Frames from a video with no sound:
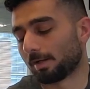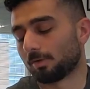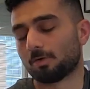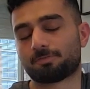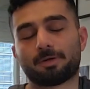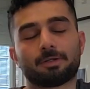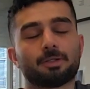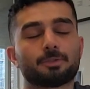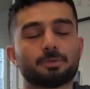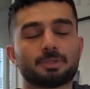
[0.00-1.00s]
go
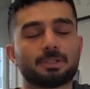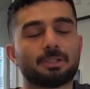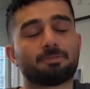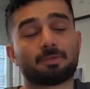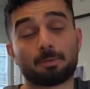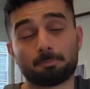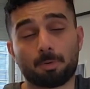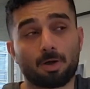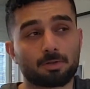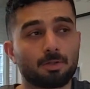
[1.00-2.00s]
further to see if they
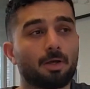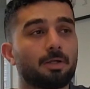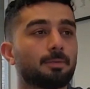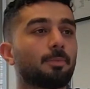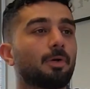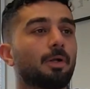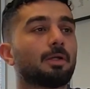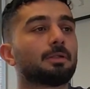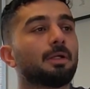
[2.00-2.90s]
bought the item or not,